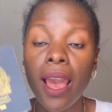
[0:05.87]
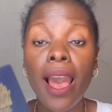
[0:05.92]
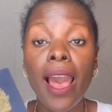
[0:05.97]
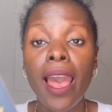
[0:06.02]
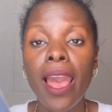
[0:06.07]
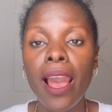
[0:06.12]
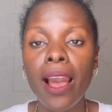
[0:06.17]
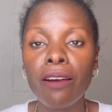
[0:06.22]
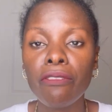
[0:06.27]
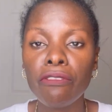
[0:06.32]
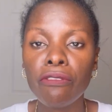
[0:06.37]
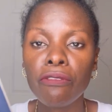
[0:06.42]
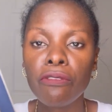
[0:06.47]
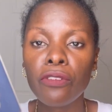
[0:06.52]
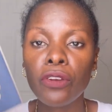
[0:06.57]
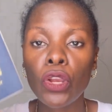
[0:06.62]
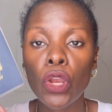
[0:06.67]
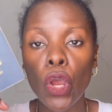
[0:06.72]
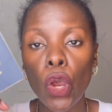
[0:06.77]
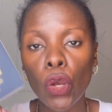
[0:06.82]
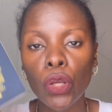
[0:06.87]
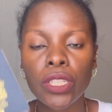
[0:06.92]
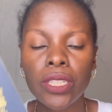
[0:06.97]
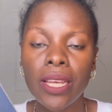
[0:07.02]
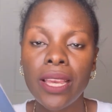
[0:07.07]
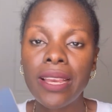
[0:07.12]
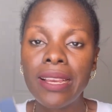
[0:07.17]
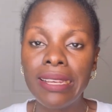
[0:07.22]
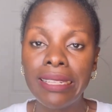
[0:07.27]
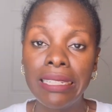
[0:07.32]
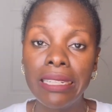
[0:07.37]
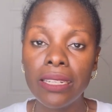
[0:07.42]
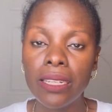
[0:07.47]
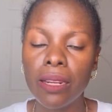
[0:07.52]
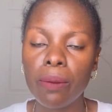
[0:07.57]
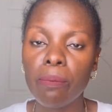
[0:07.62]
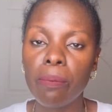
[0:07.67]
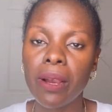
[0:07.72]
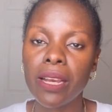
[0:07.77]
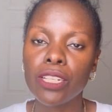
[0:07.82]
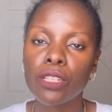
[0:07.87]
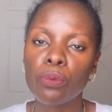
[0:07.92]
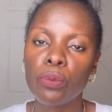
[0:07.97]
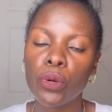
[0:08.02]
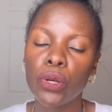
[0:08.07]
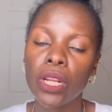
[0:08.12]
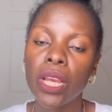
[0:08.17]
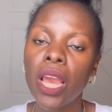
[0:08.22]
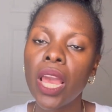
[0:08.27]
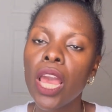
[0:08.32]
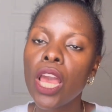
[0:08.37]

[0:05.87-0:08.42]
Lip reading: I have got a Canadian passport.